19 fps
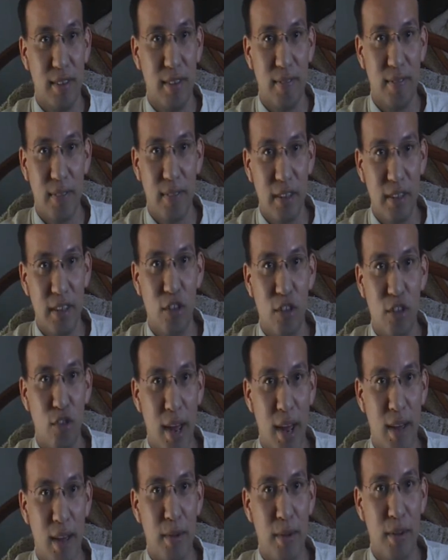vintage
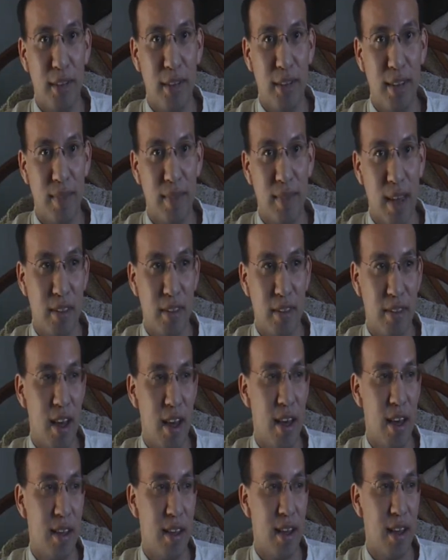Dragon Ball Z fans
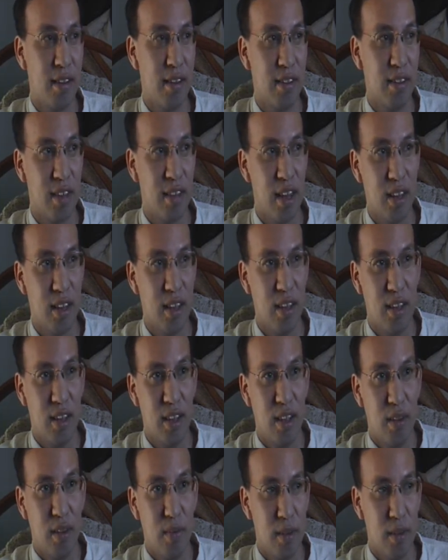saw that, and it's like,
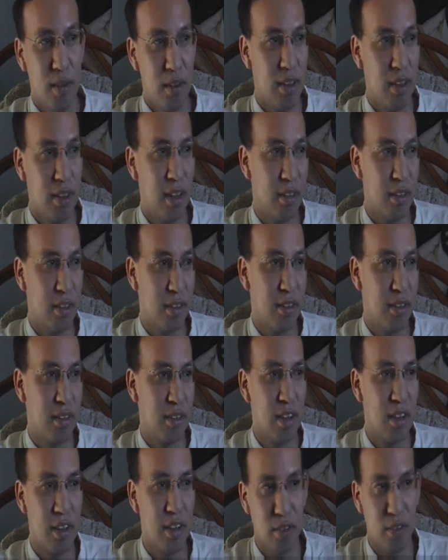well, all
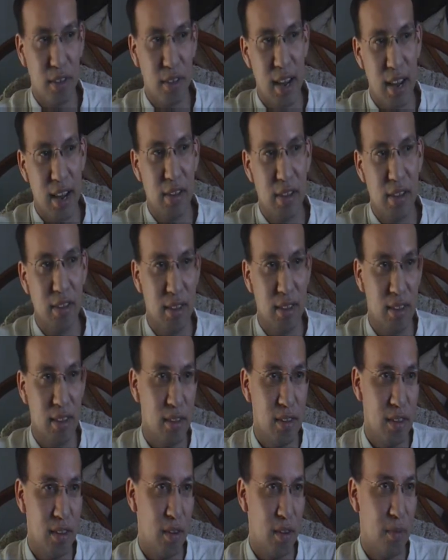those other lines and,
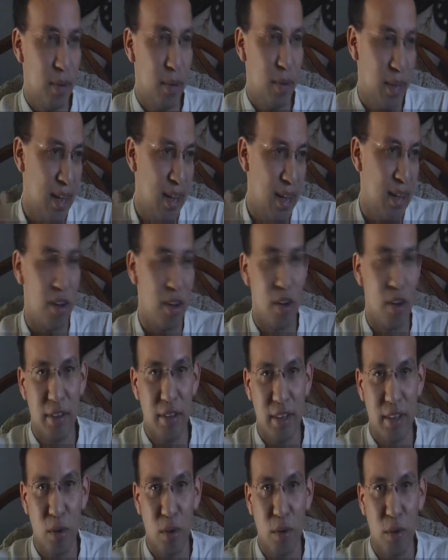putting in all
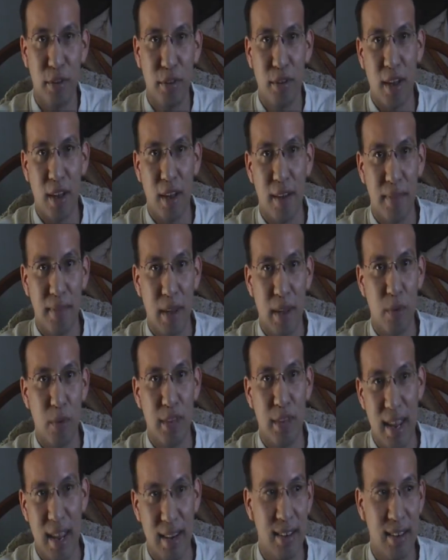the old stuff that was
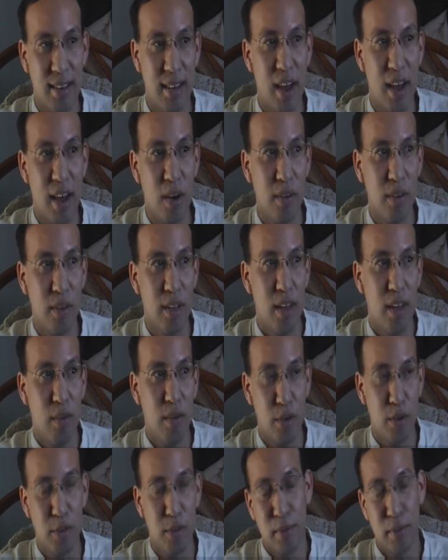edited out
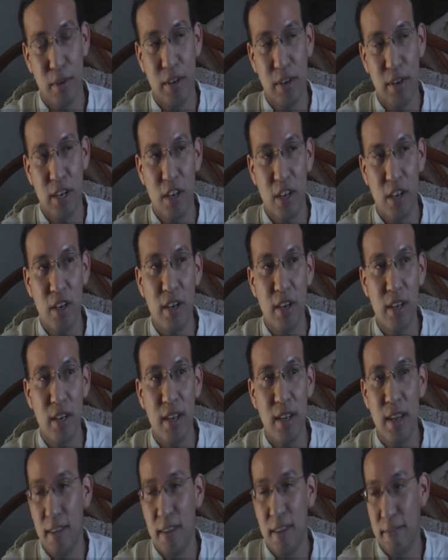was pretty good.
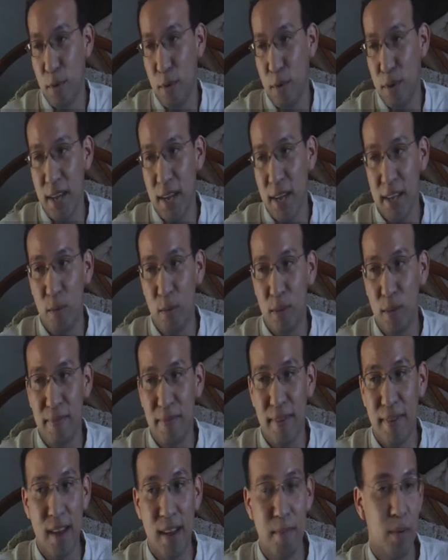The voice acting was
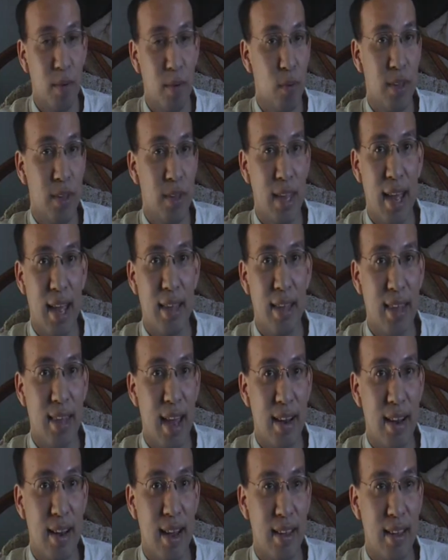fine, but when they hit
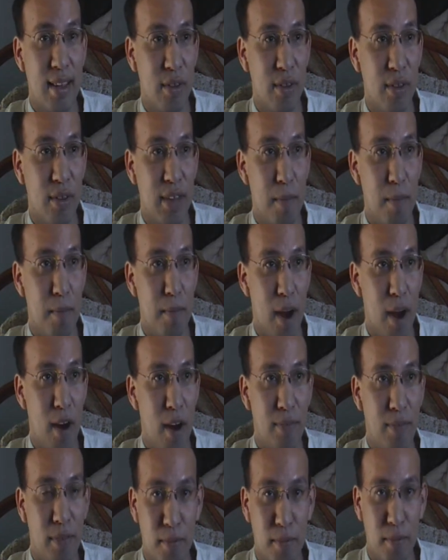that, that
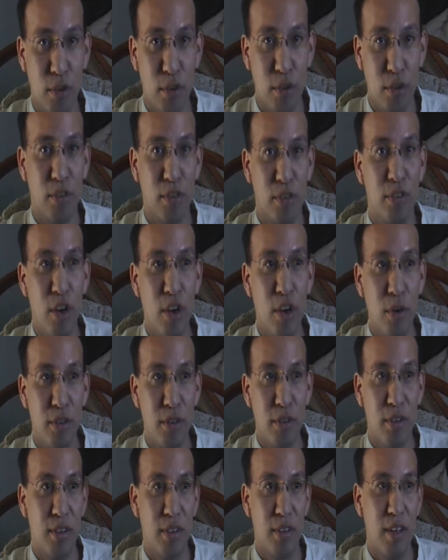powerful emotional note,